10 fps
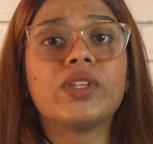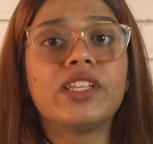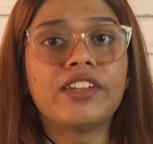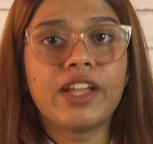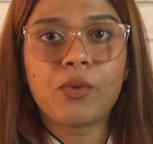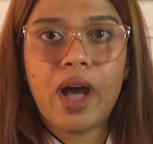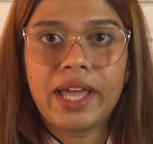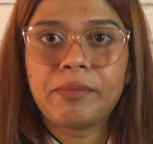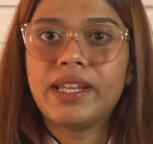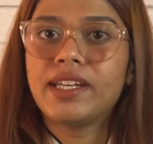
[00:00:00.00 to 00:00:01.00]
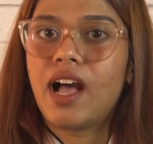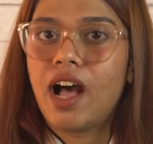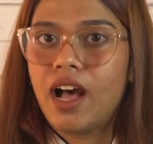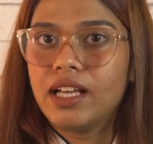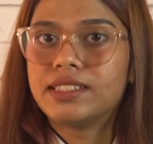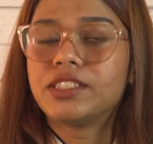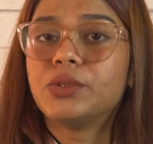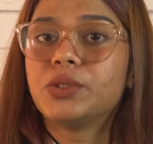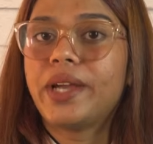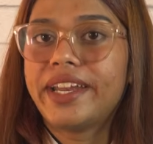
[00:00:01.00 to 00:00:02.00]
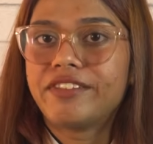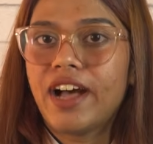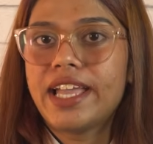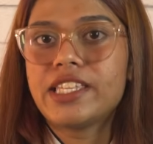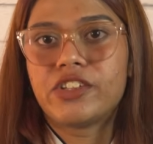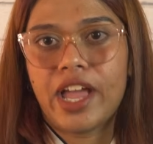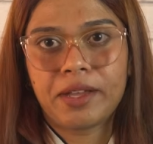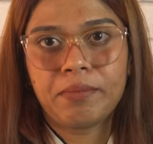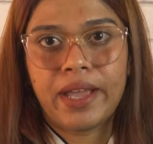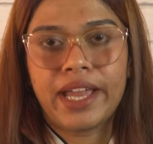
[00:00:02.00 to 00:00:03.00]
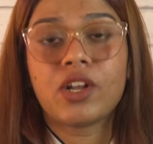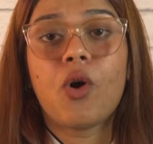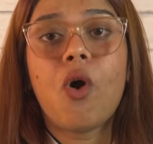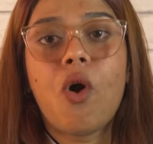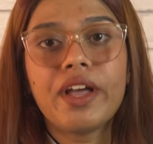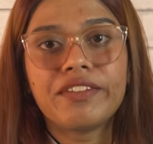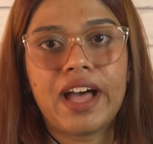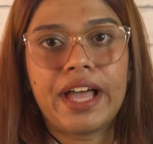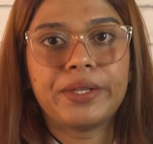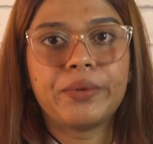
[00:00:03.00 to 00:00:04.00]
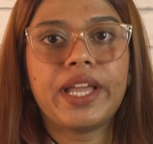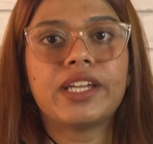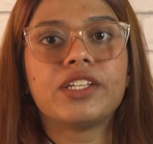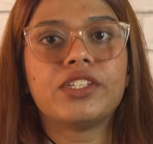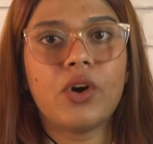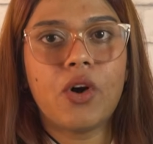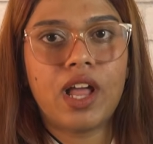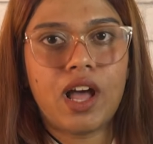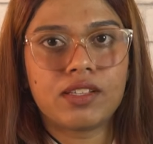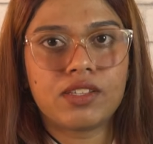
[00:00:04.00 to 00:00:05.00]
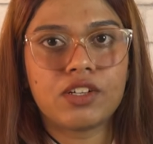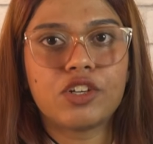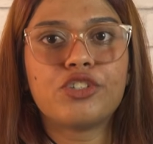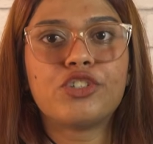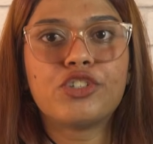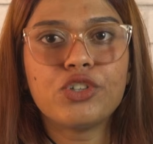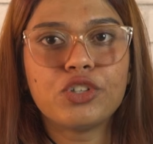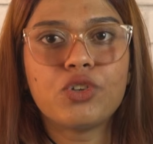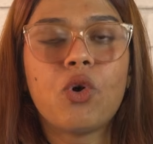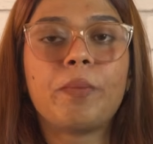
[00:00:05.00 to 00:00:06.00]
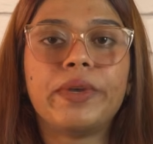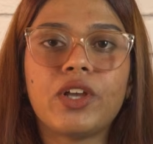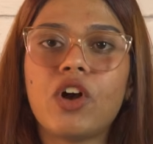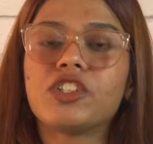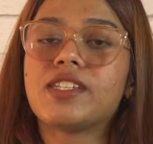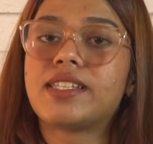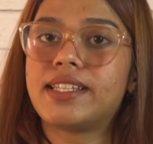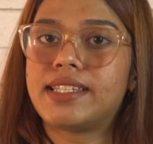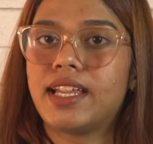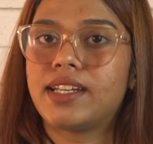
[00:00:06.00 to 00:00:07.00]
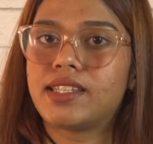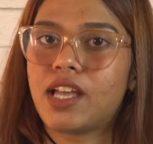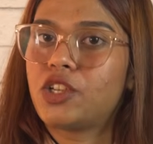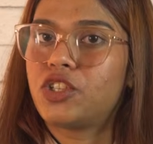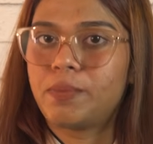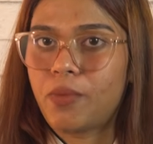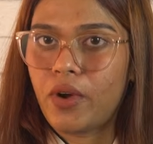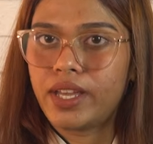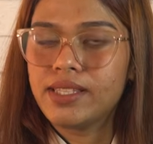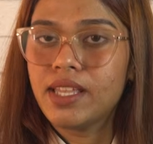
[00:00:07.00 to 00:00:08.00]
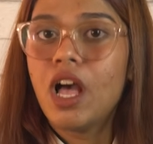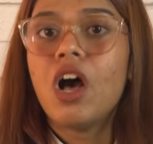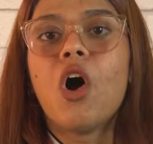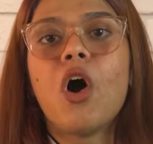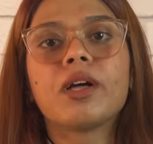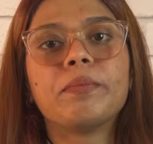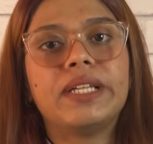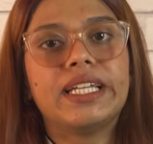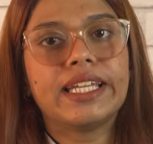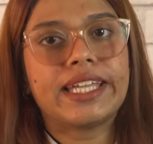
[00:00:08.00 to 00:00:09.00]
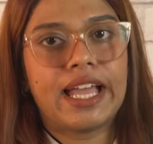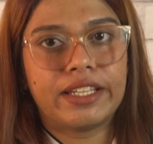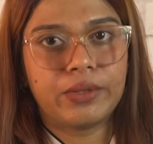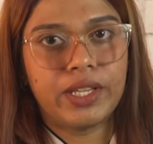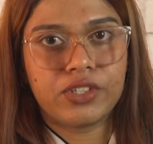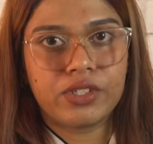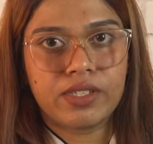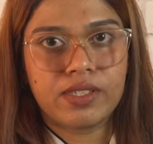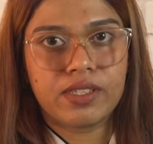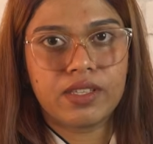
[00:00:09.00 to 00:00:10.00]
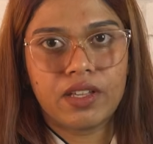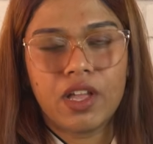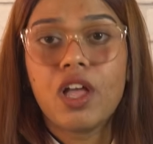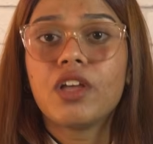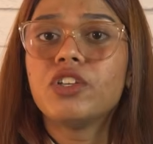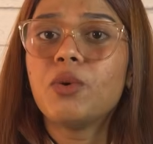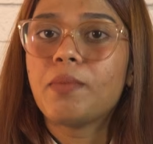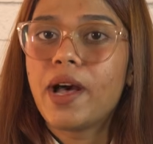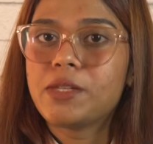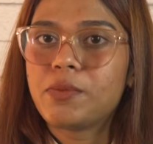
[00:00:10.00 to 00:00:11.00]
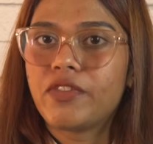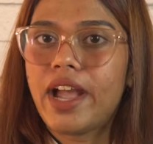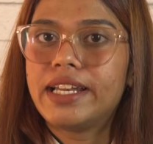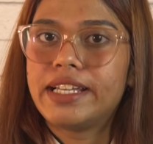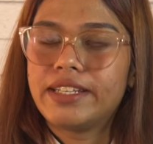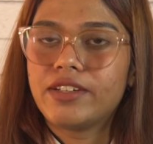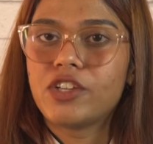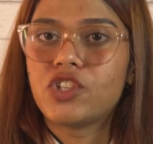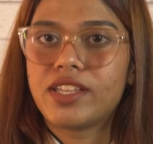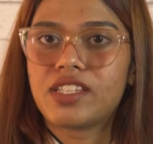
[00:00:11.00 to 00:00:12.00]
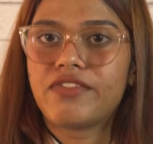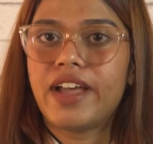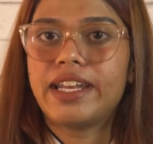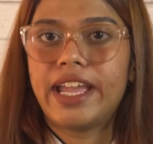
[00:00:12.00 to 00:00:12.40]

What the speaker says: When the requirement asks you to advise, recommend, or evaluate, your answer should go beyond just listing discussion points or completing calculations. You must provide clear, justified